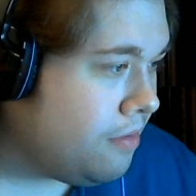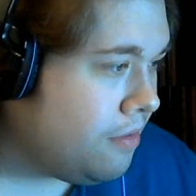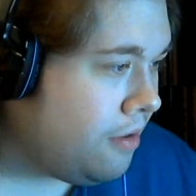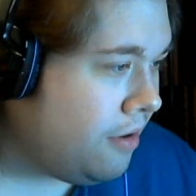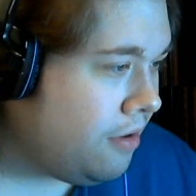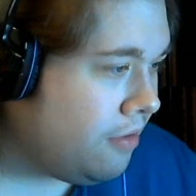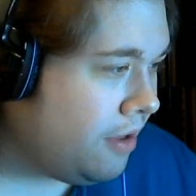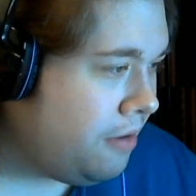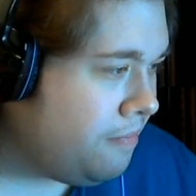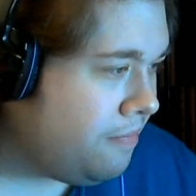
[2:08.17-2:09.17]
Alright, hold
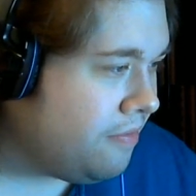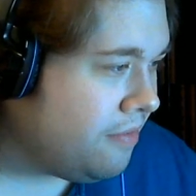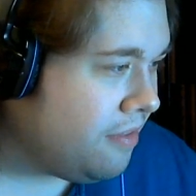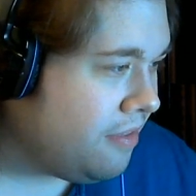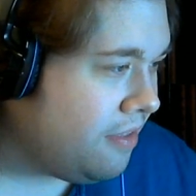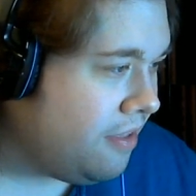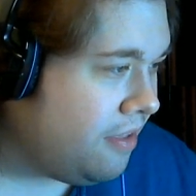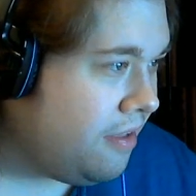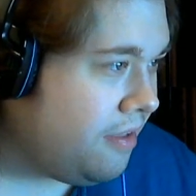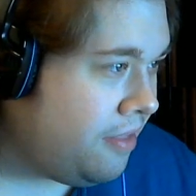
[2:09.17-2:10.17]
on.
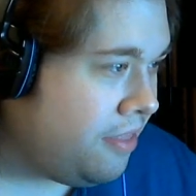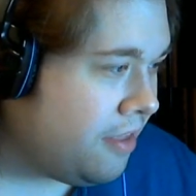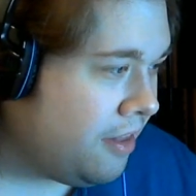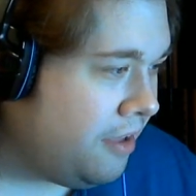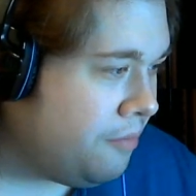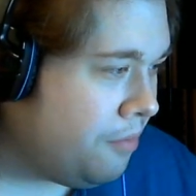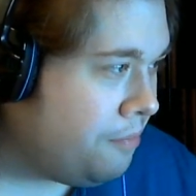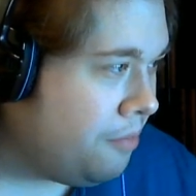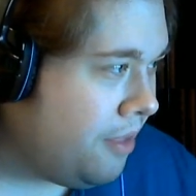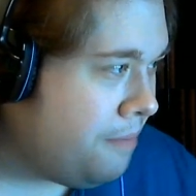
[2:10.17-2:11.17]
And suddenly it won't
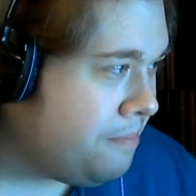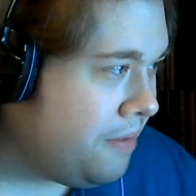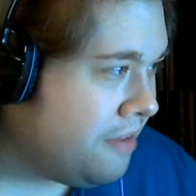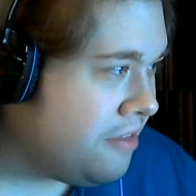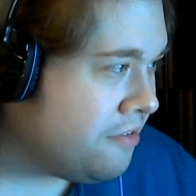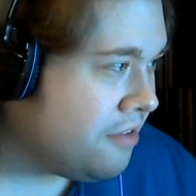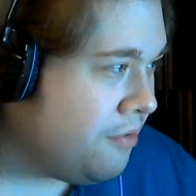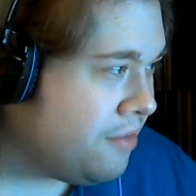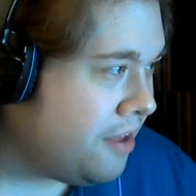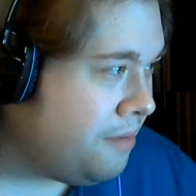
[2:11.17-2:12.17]
pull up because there's
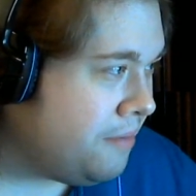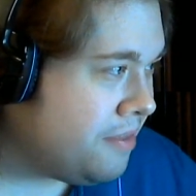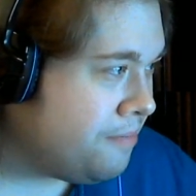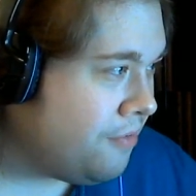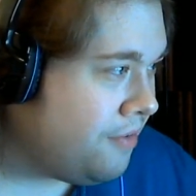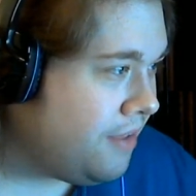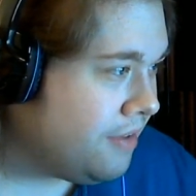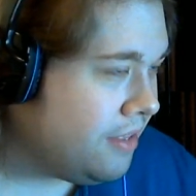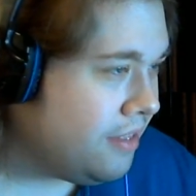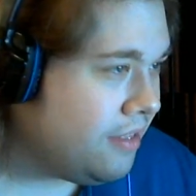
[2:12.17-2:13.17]
always got to be some sort of
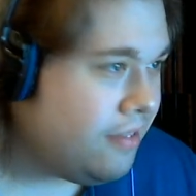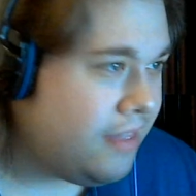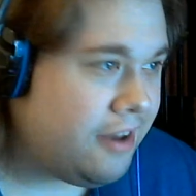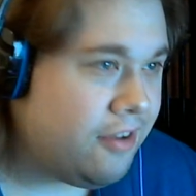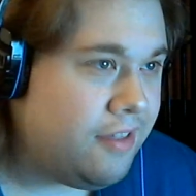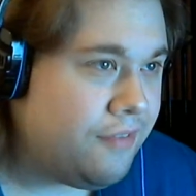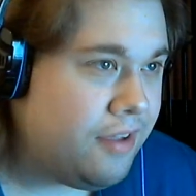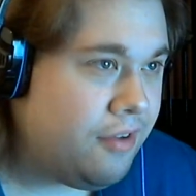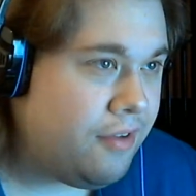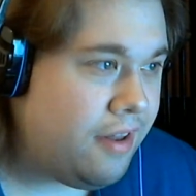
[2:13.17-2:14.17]
technical
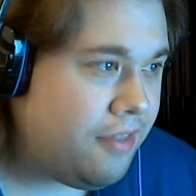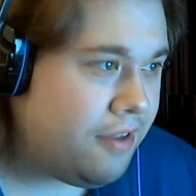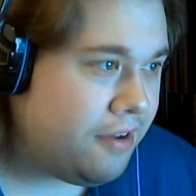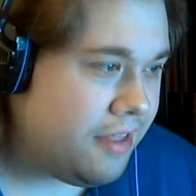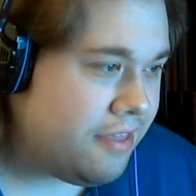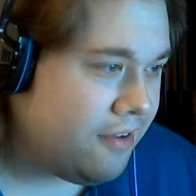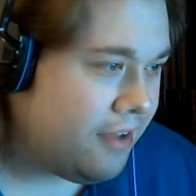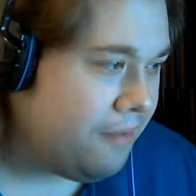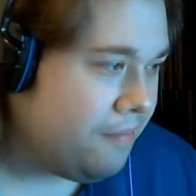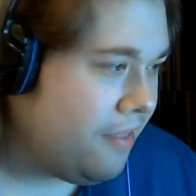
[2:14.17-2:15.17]
difficulty going on. Oh, there it is.
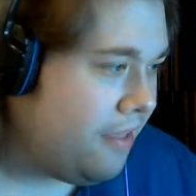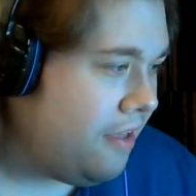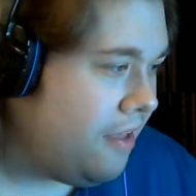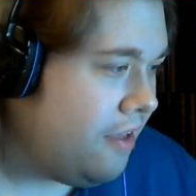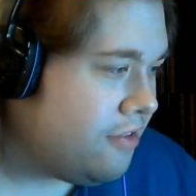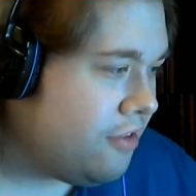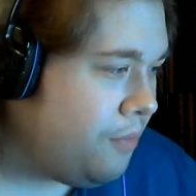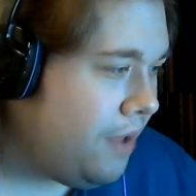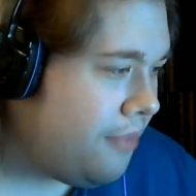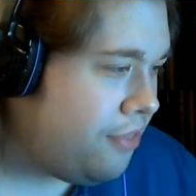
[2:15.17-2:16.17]
Okay. So
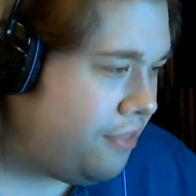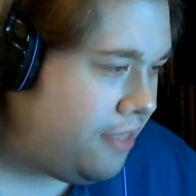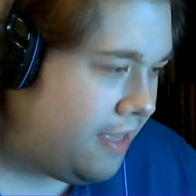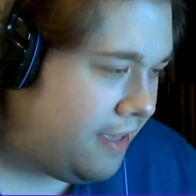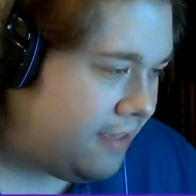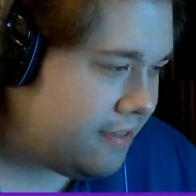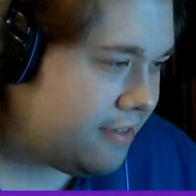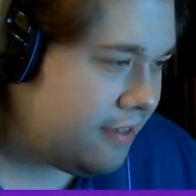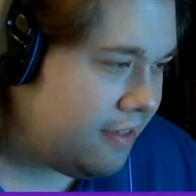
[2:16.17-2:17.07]
we got this.